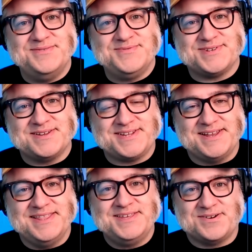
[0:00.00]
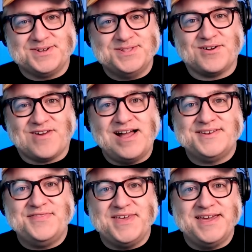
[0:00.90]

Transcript: to so suddenly start to look around and